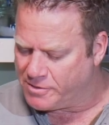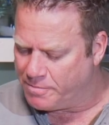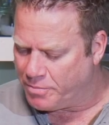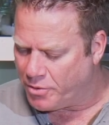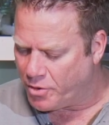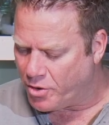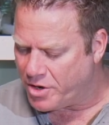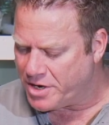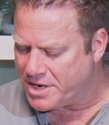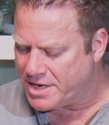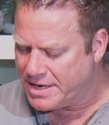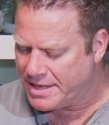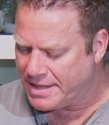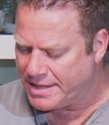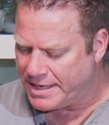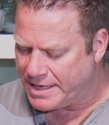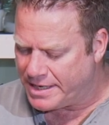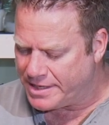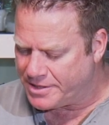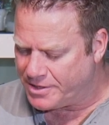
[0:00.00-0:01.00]
important,
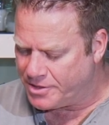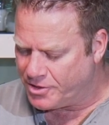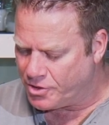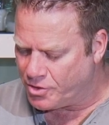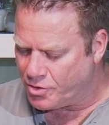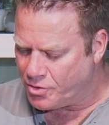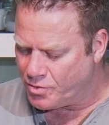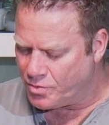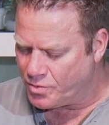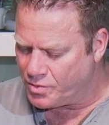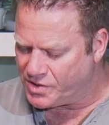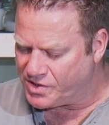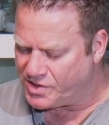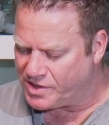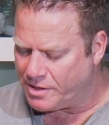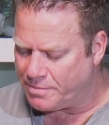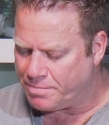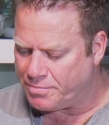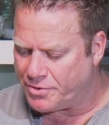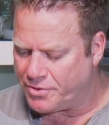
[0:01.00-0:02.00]
that you
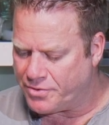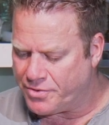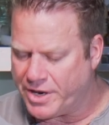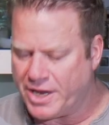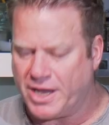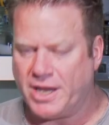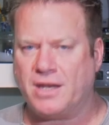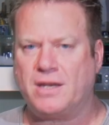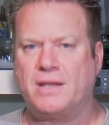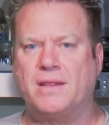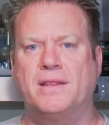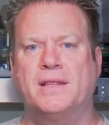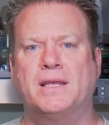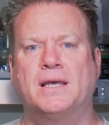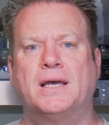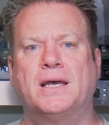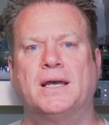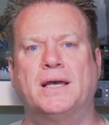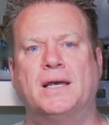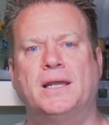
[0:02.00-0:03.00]
separate
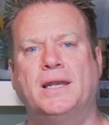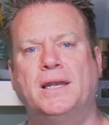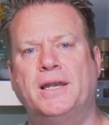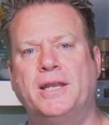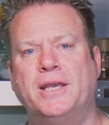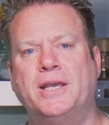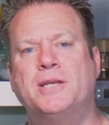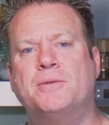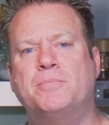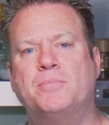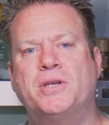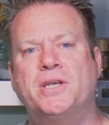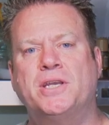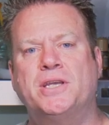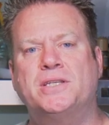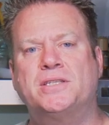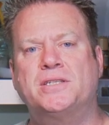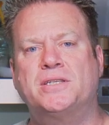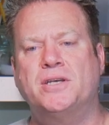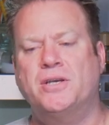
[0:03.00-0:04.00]
the lean
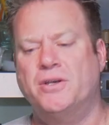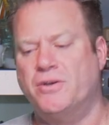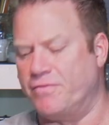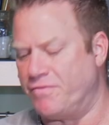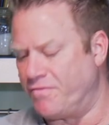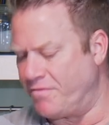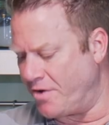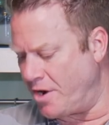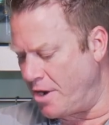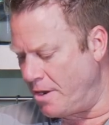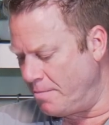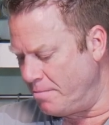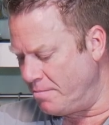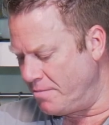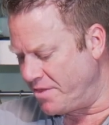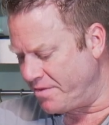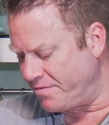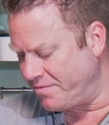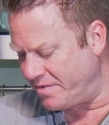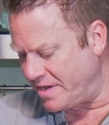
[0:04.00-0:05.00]
meat from
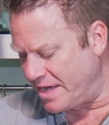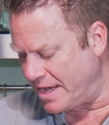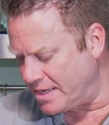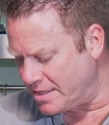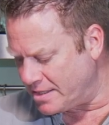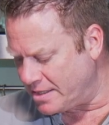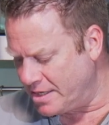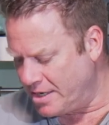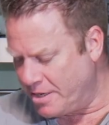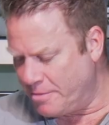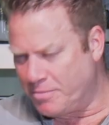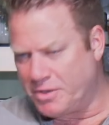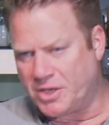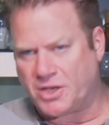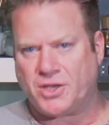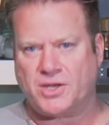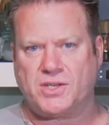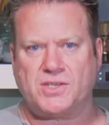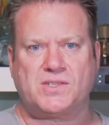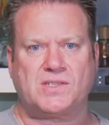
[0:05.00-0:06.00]
the fat,
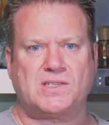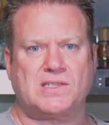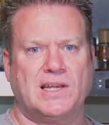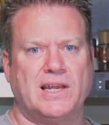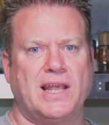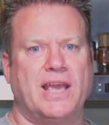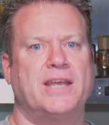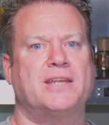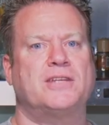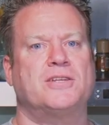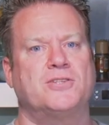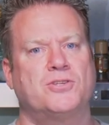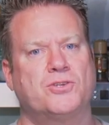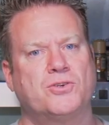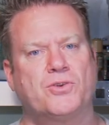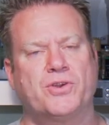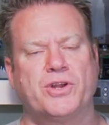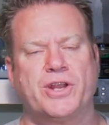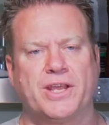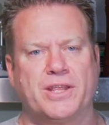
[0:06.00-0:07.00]
because later
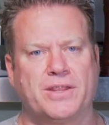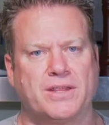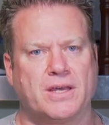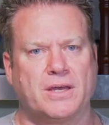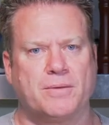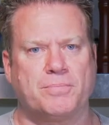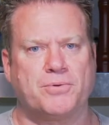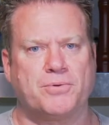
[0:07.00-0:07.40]
during the